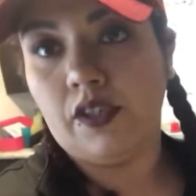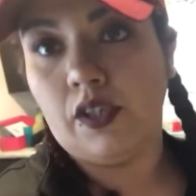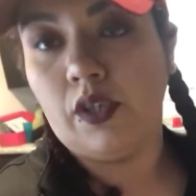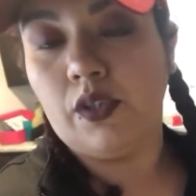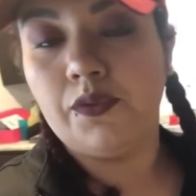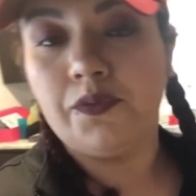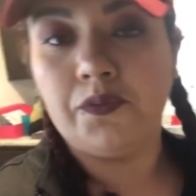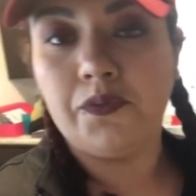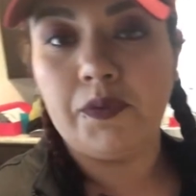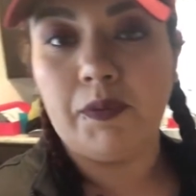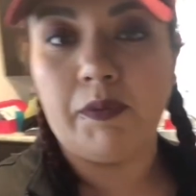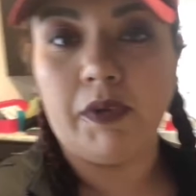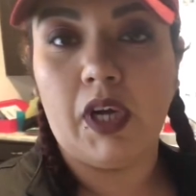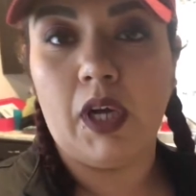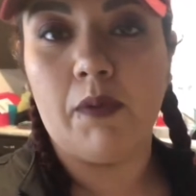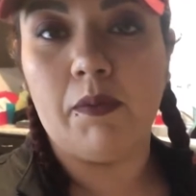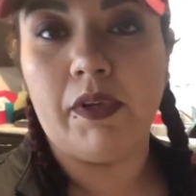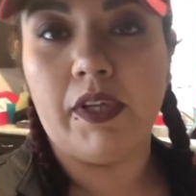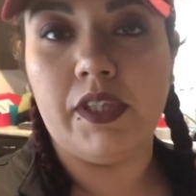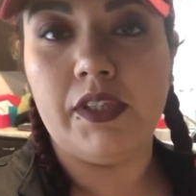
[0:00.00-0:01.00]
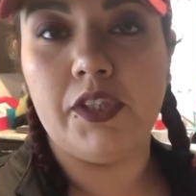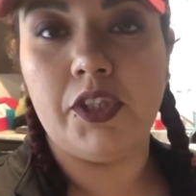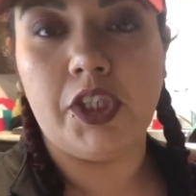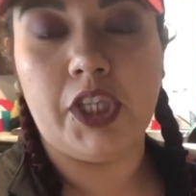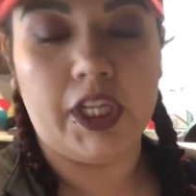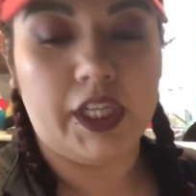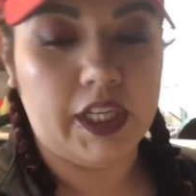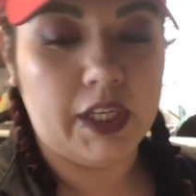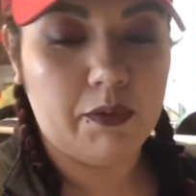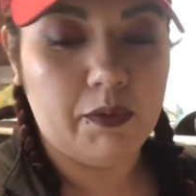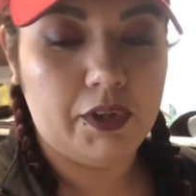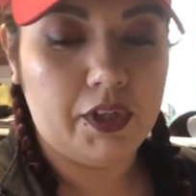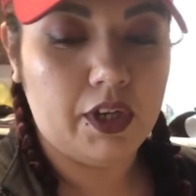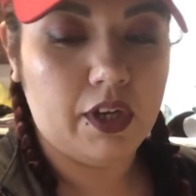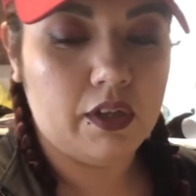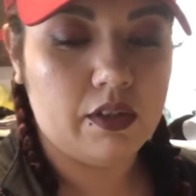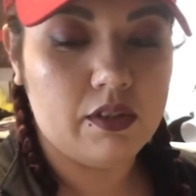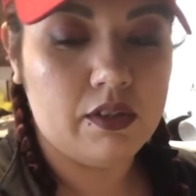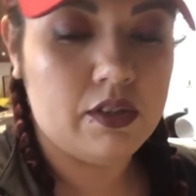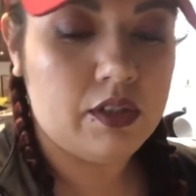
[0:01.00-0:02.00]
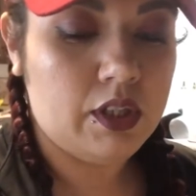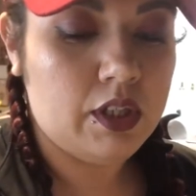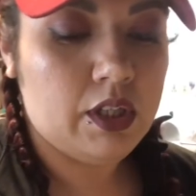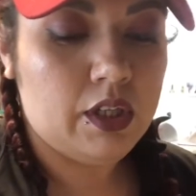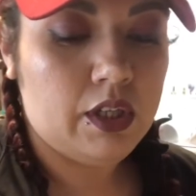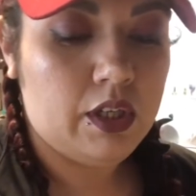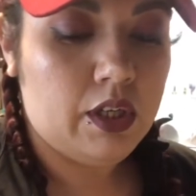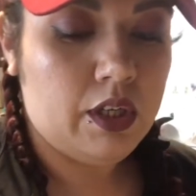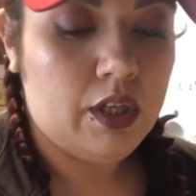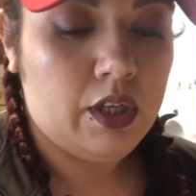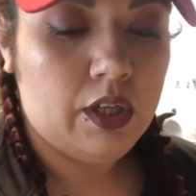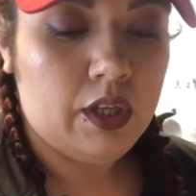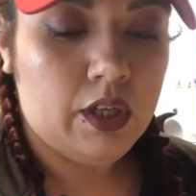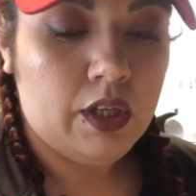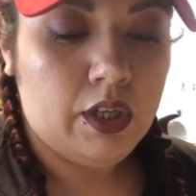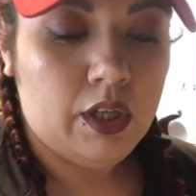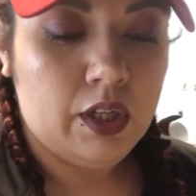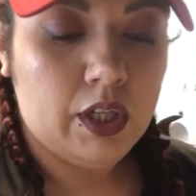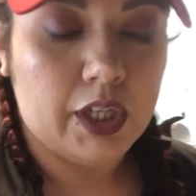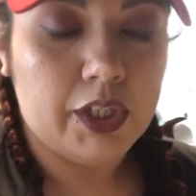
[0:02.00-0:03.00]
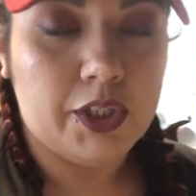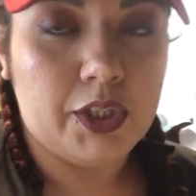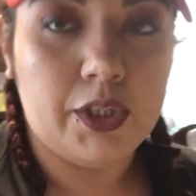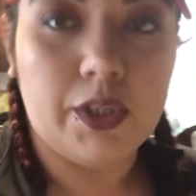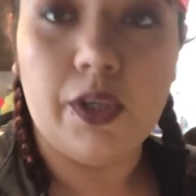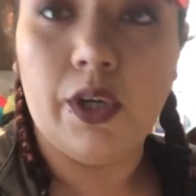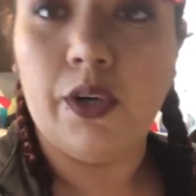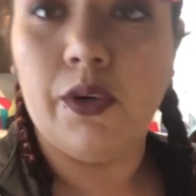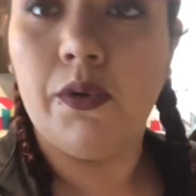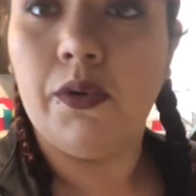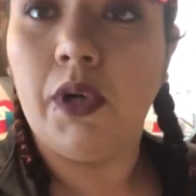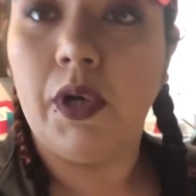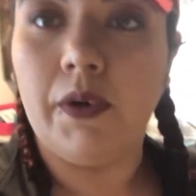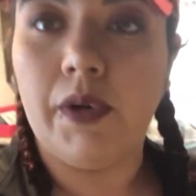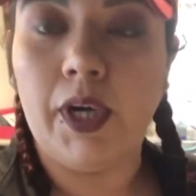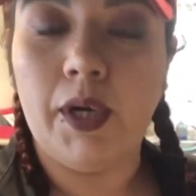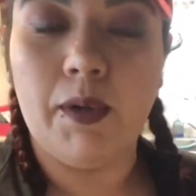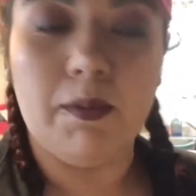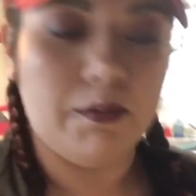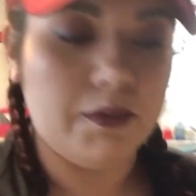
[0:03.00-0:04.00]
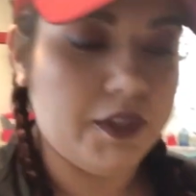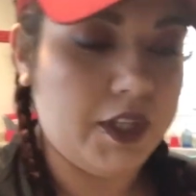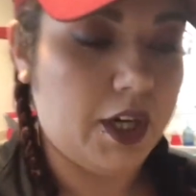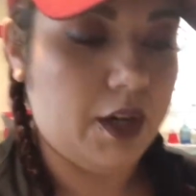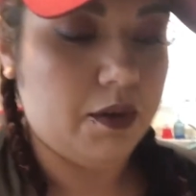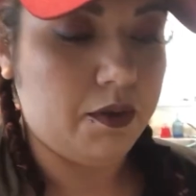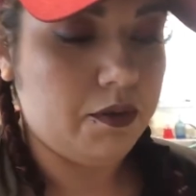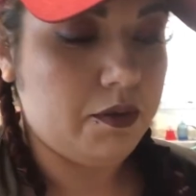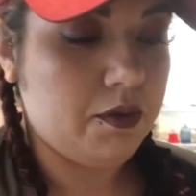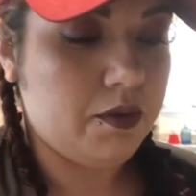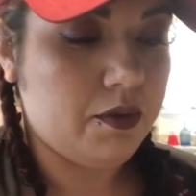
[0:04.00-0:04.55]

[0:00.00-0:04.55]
so I'm gonna come in, check in with y'all, let you know how it comes out.